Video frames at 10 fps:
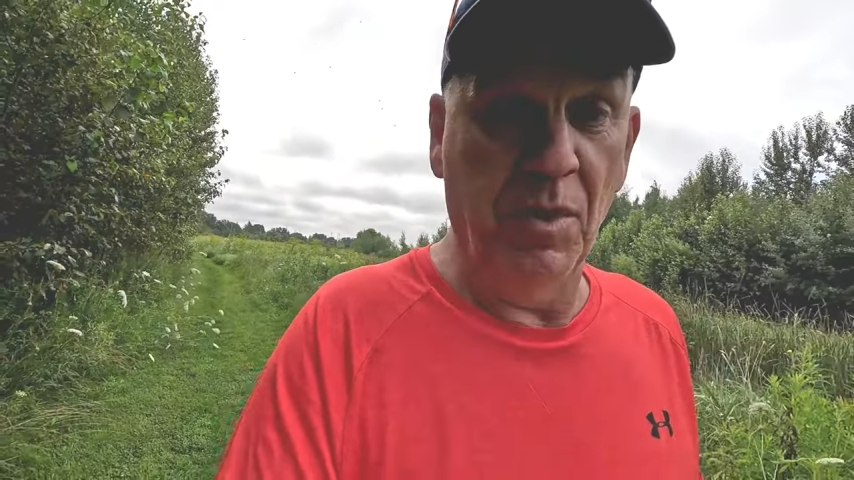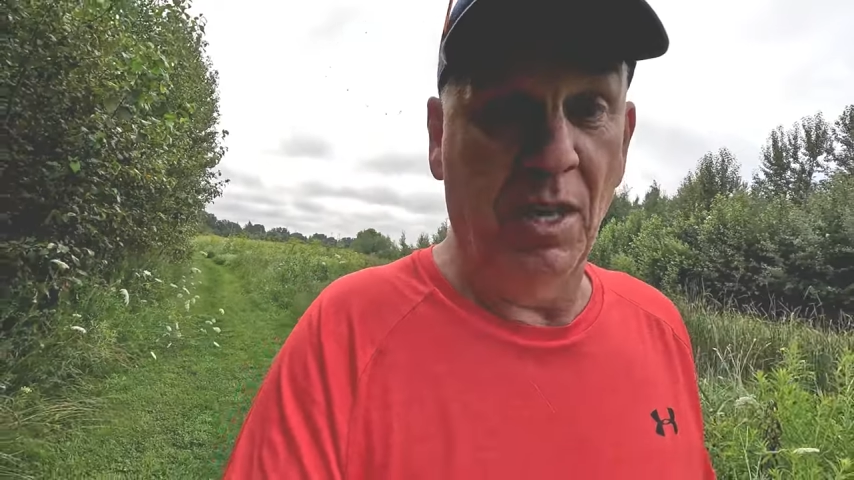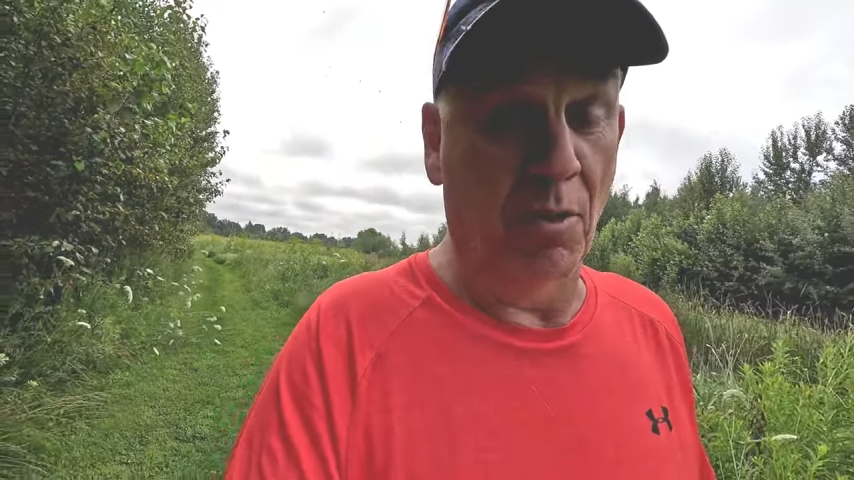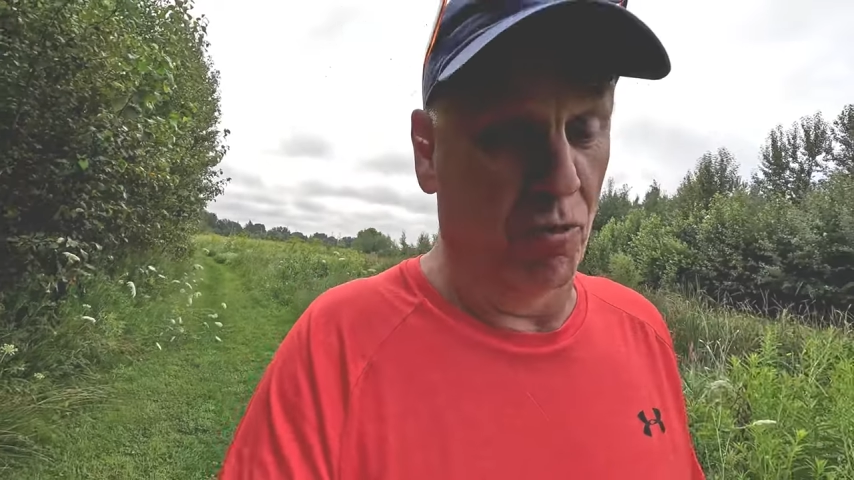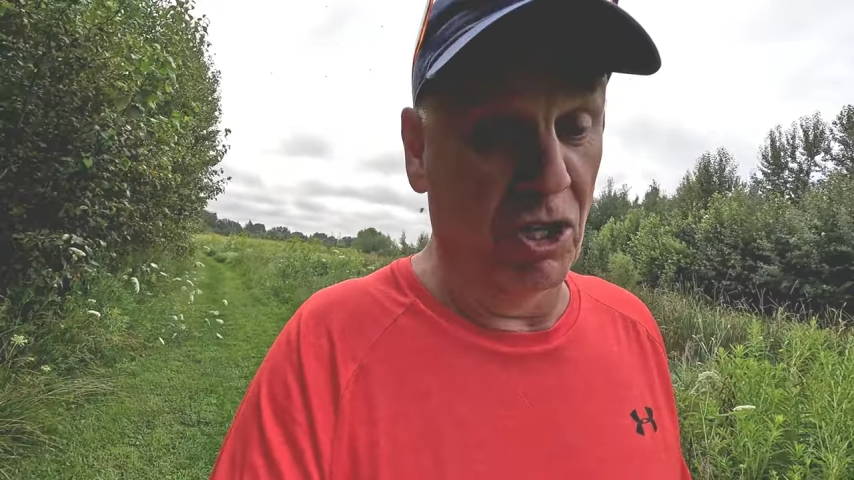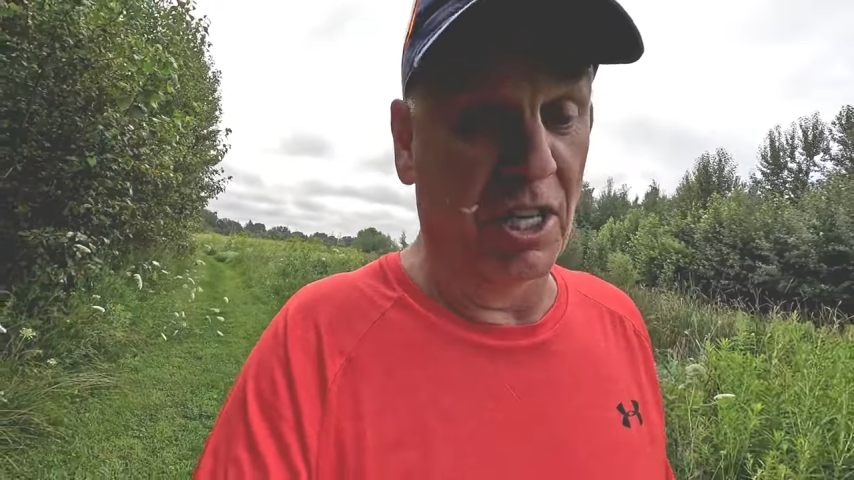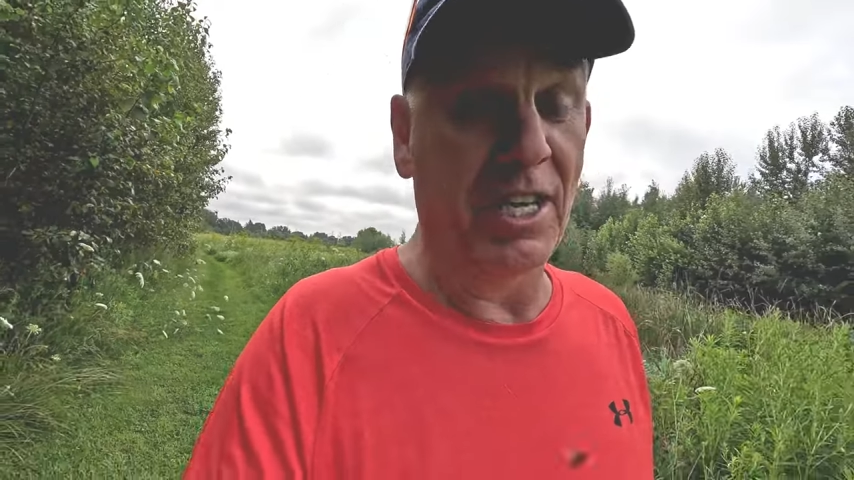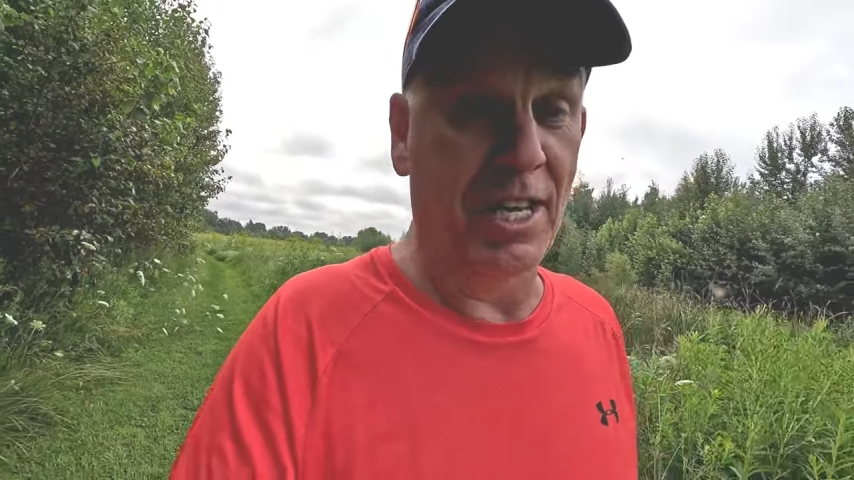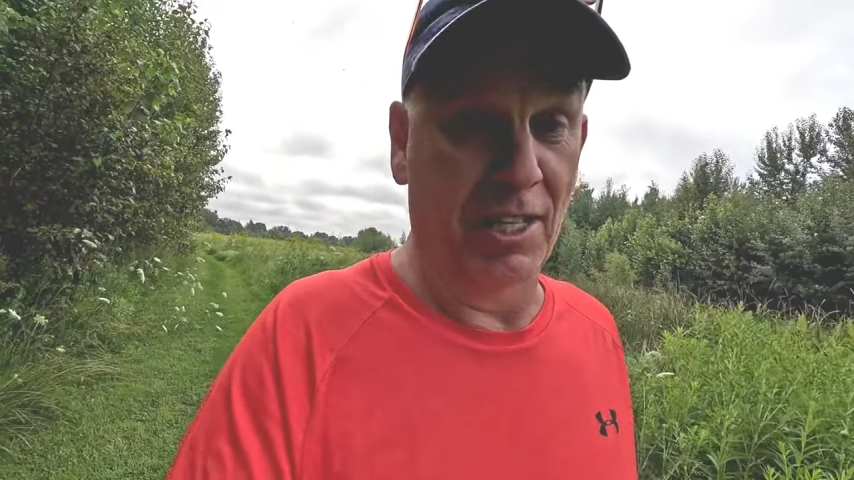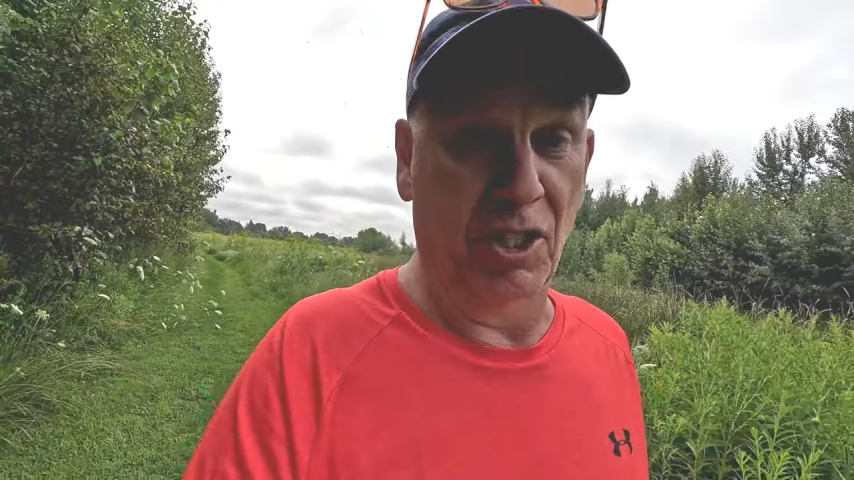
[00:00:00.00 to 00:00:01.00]
It really
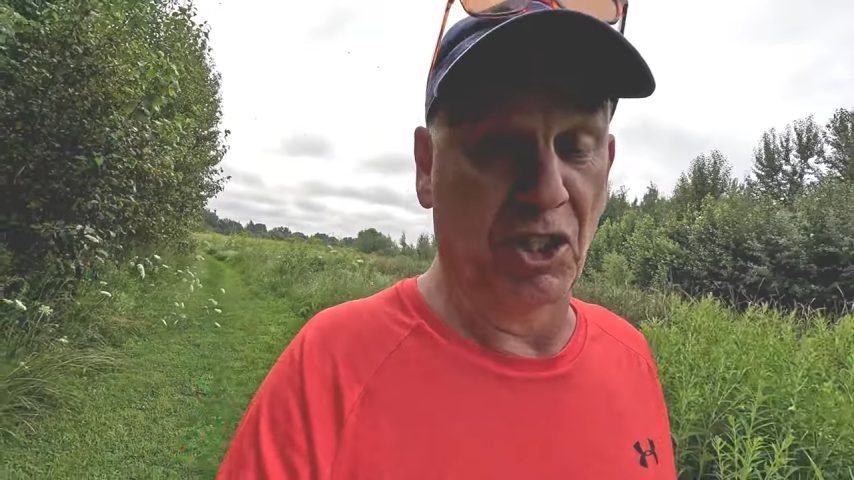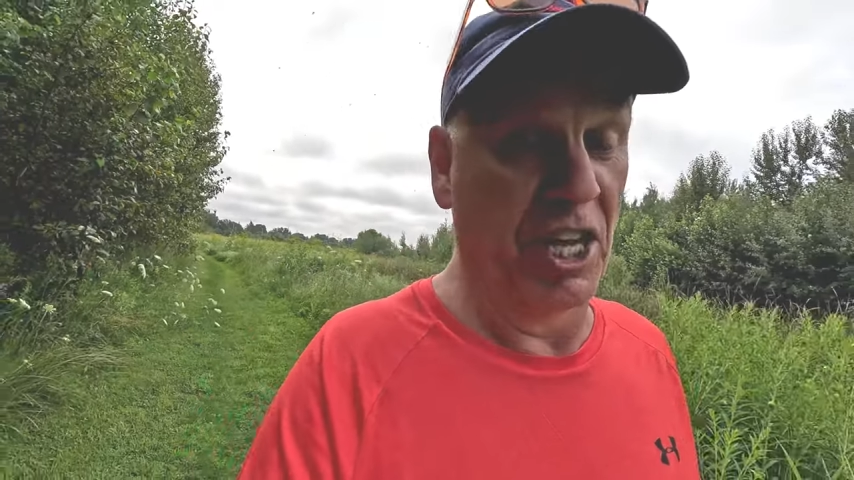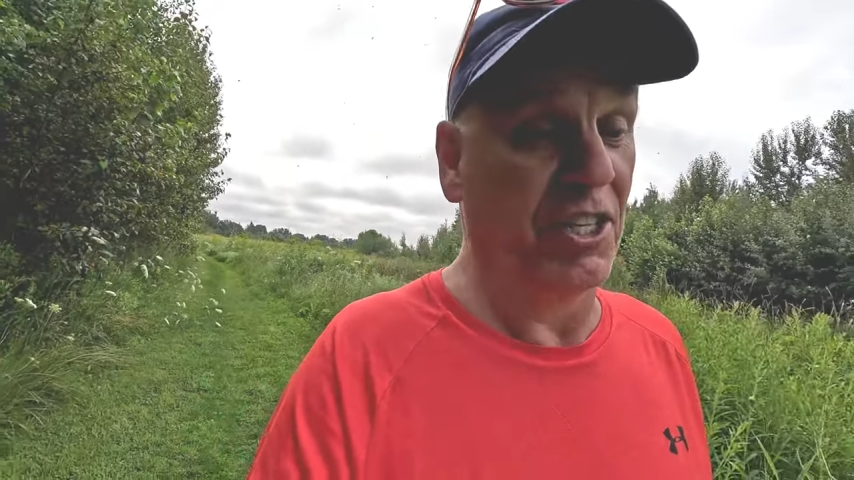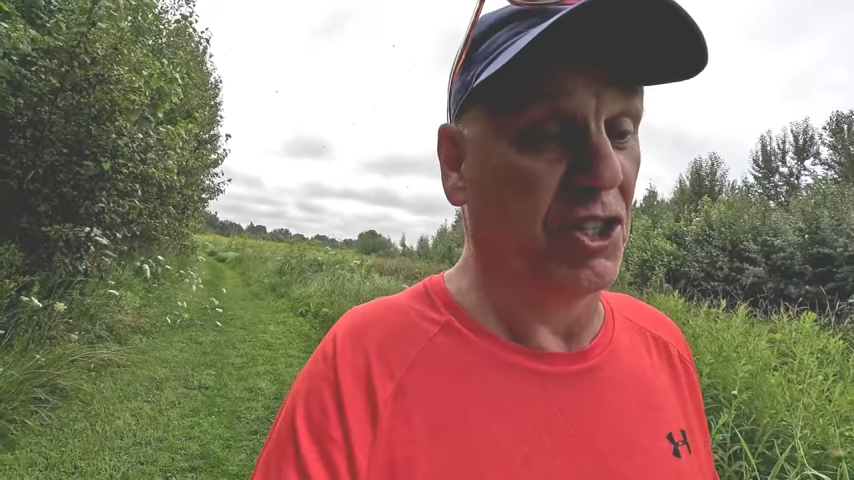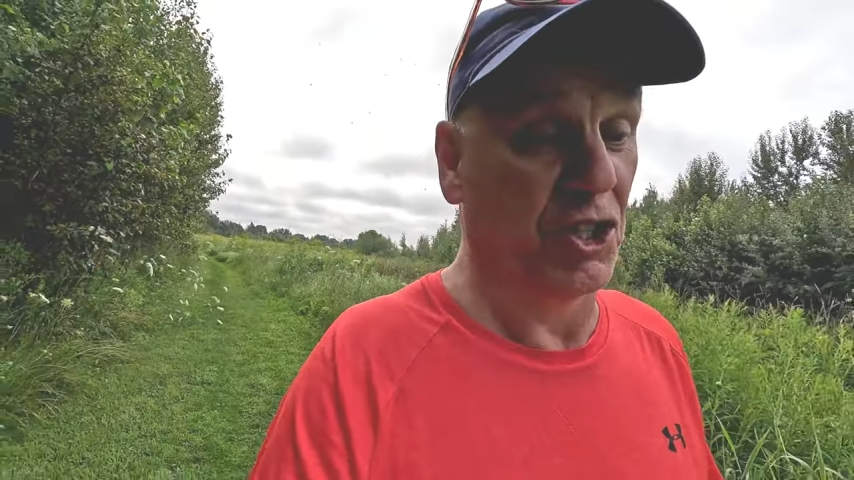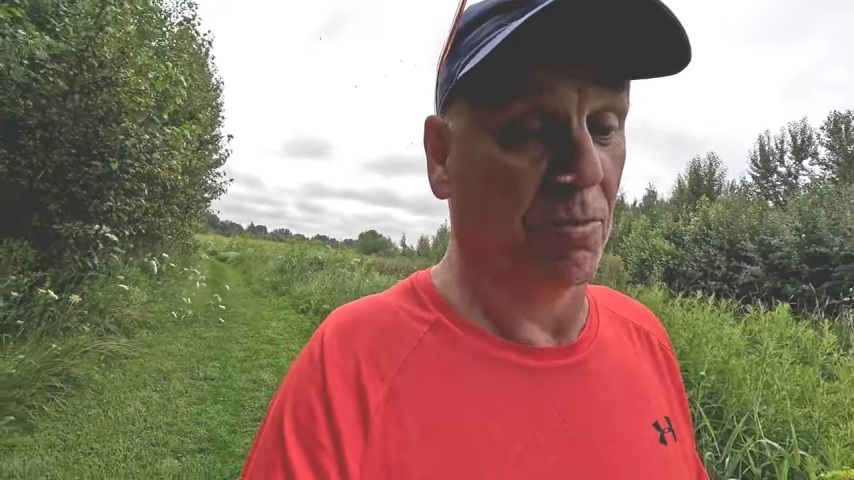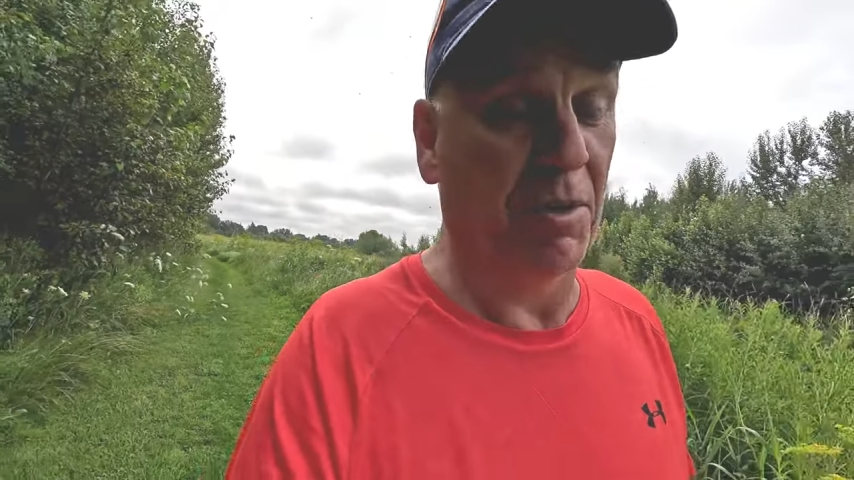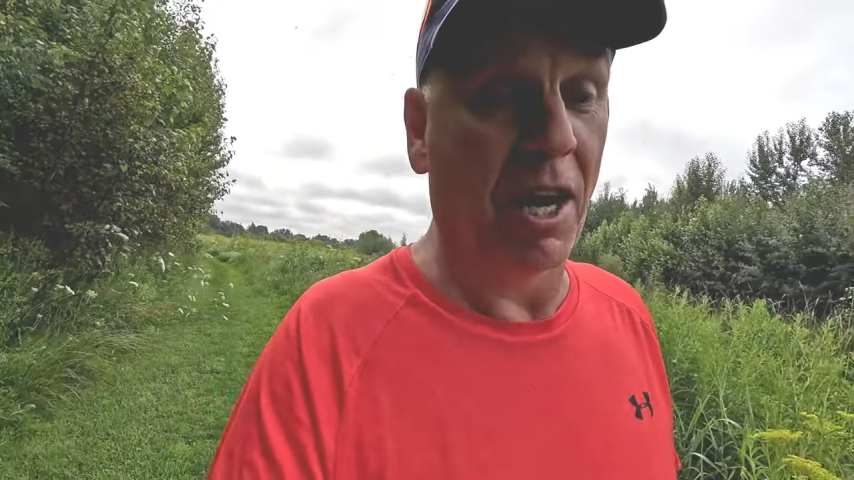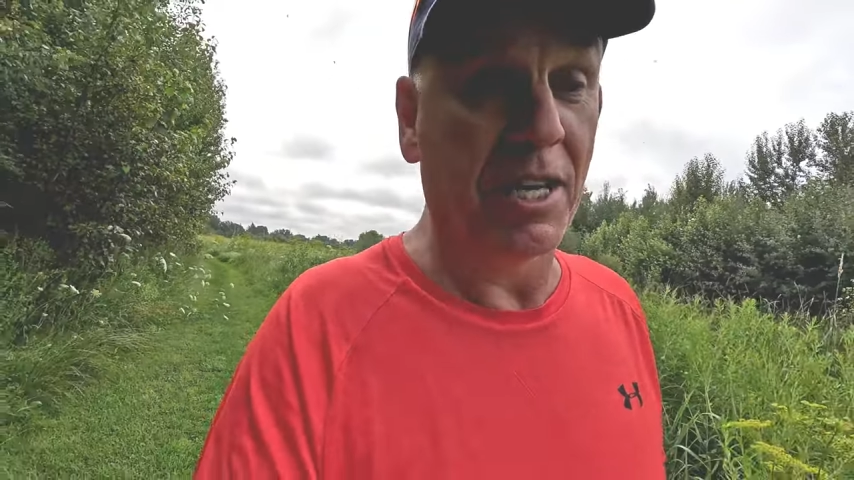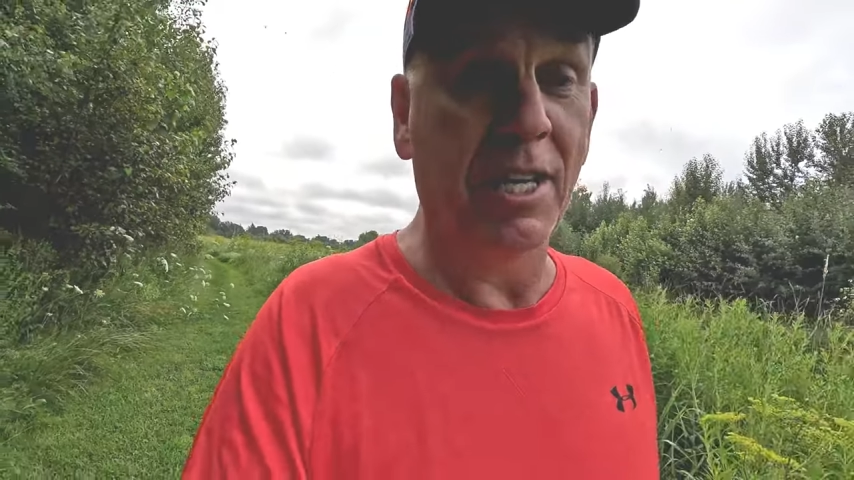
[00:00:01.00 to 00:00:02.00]
is. It changes your
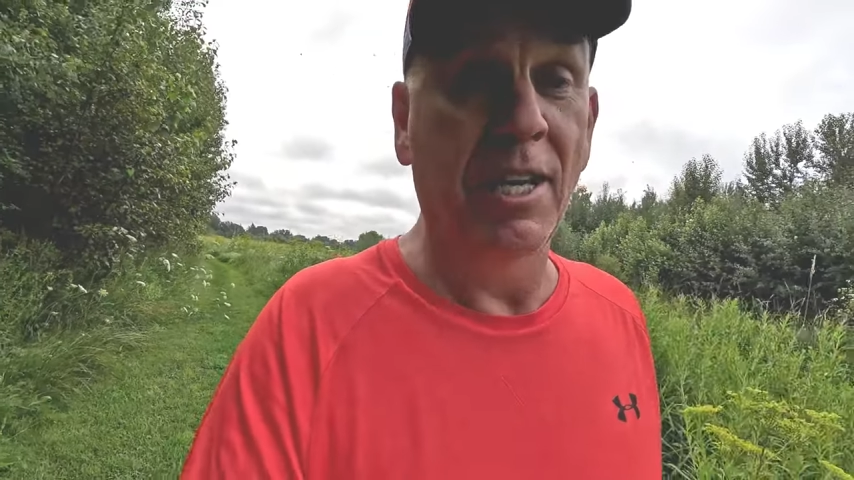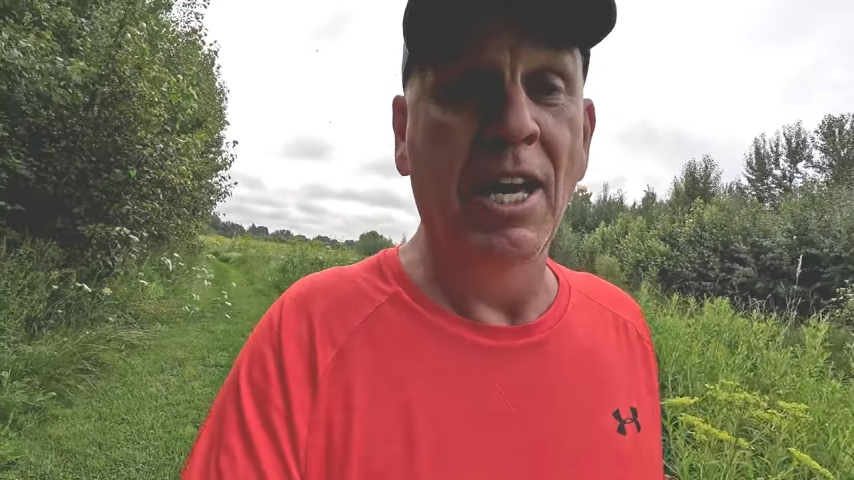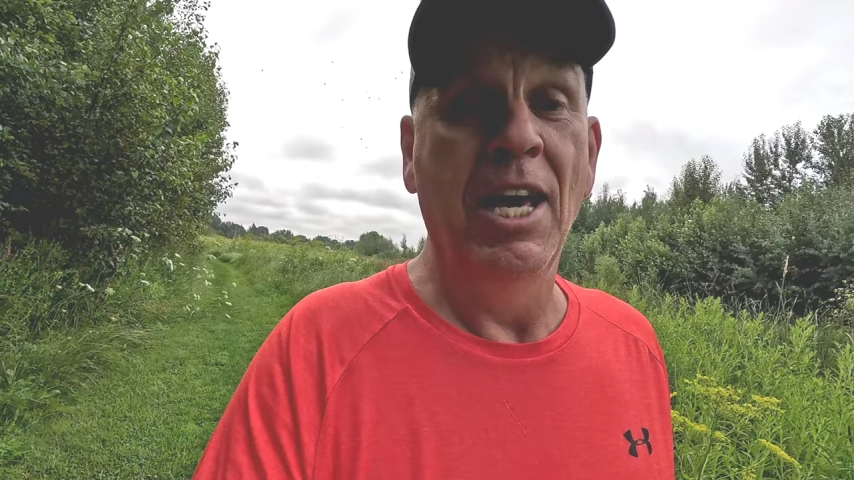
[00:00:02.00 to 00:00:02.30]
body.